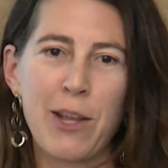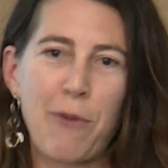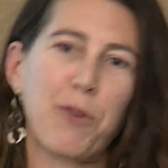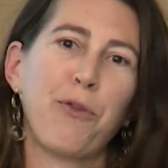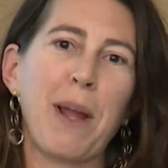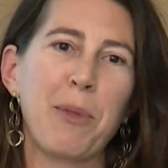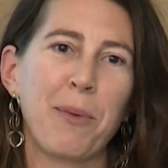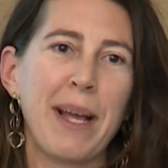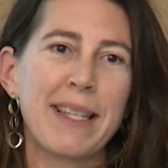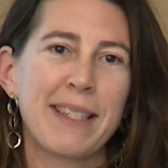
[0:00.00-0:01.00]
you have to frame
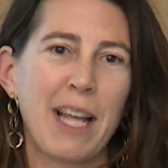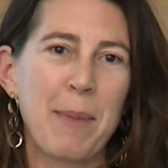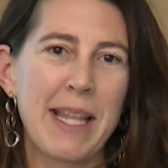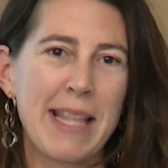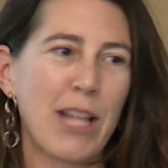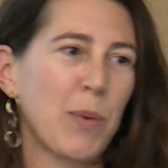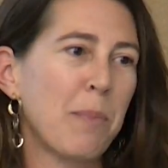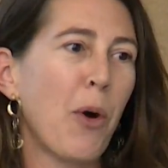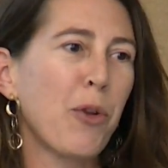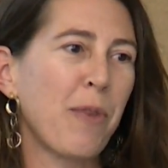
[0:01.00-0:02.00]
the risk. I mean, and that's
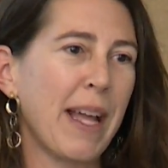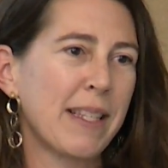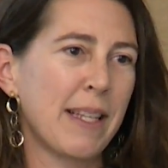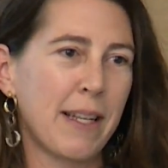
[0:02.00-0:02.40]
what motivates,